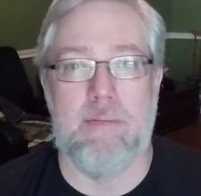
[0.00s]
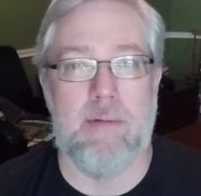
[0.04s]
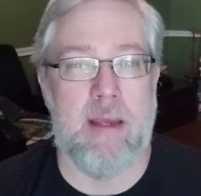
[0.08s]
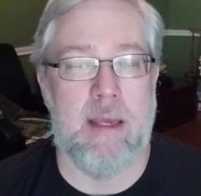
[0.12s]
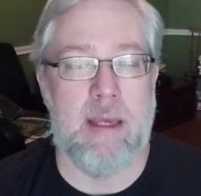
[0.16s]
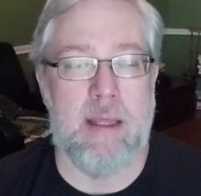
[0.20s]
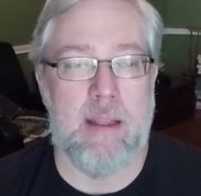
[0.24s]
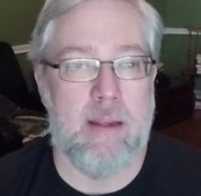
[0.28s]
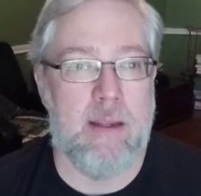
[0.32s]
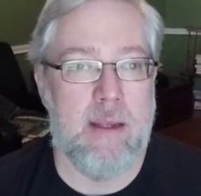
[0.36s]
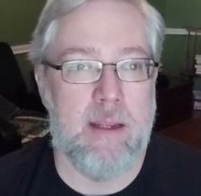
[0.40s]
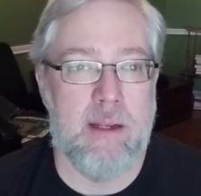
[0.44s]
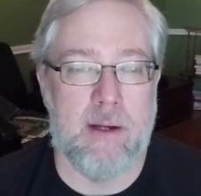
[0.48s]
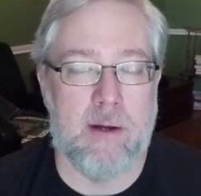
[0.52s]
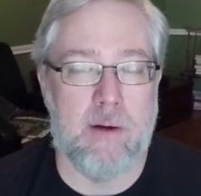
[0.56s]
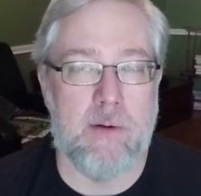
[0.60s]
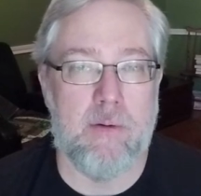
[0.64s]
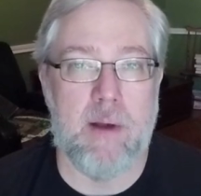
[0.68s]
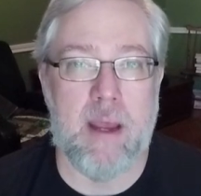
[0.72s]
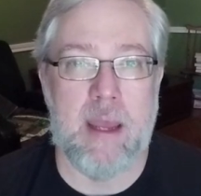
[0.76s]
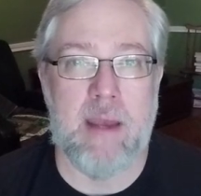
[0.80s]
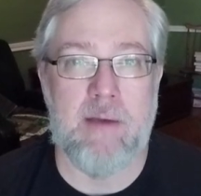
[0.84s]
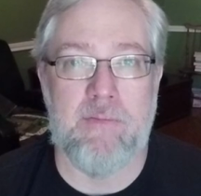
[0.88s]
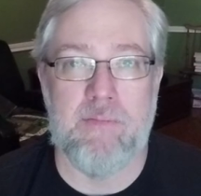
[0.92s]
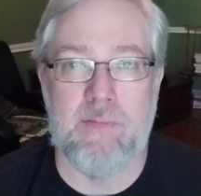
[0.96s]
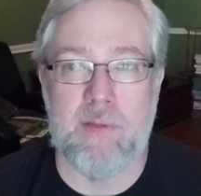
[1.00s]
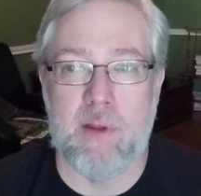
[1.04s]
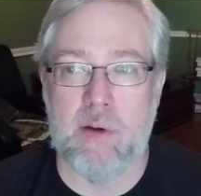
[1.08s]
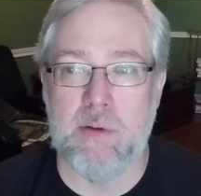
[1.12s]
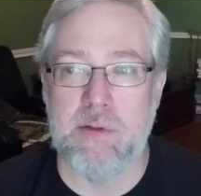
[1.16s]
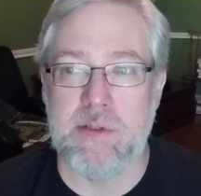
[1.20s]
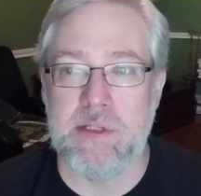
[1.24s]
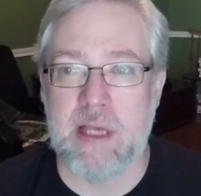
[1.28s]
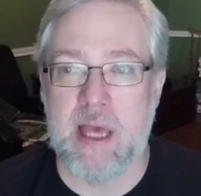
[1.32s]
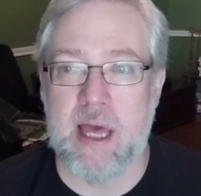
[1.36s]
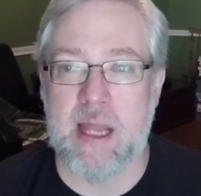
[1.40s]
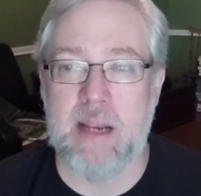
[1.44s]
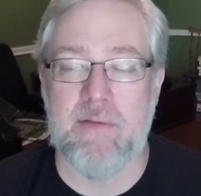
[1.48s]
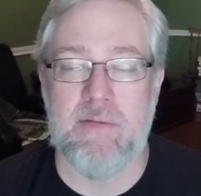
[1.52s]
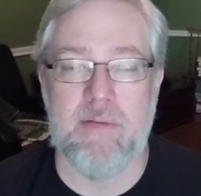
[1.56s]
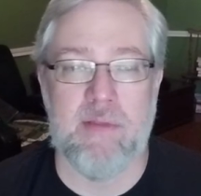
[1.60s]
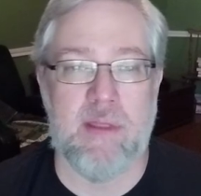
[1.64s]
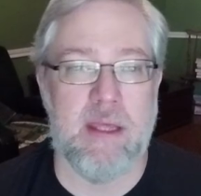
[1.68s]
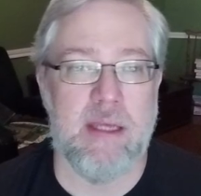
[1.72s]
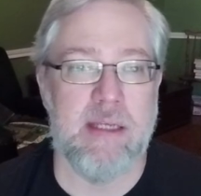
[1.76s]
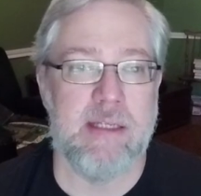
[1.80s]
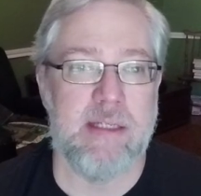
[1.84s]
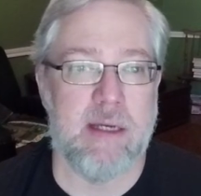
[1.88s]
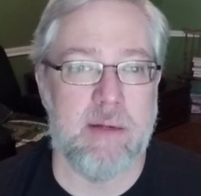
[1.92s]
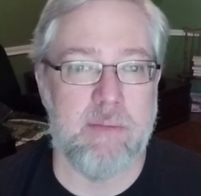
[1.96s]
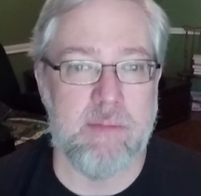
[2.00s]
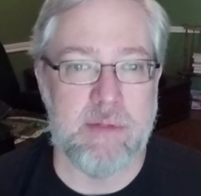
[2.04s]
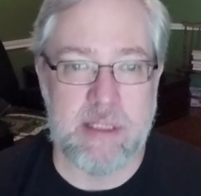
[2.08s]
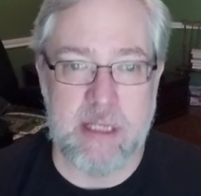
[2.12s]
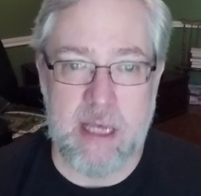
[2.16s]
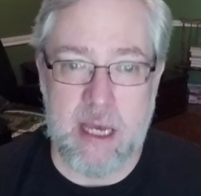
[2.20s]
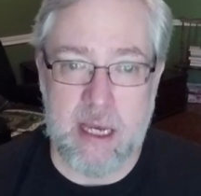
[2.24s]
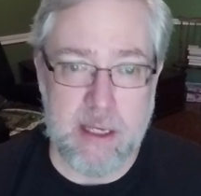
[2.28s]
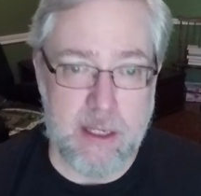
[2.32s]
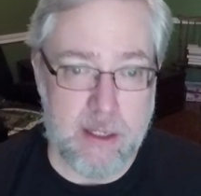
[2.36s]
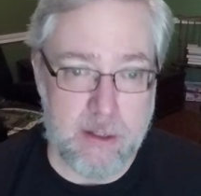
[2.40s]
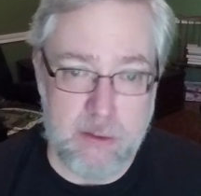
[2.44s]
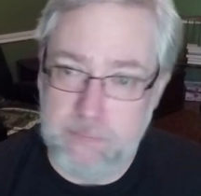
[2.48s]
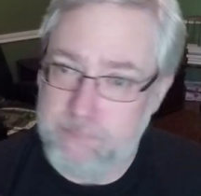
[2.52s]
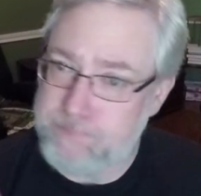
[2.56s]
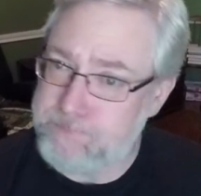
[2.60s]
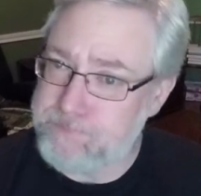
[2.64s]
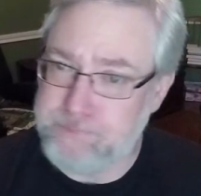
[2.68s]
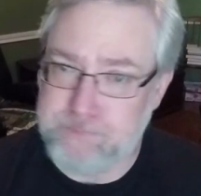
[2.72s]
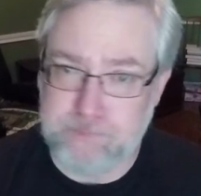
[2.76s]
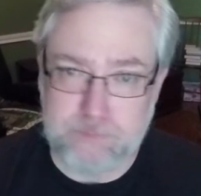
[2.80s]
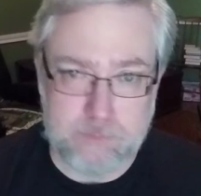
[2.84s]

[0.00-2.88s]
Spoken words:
If those kind of things upset you,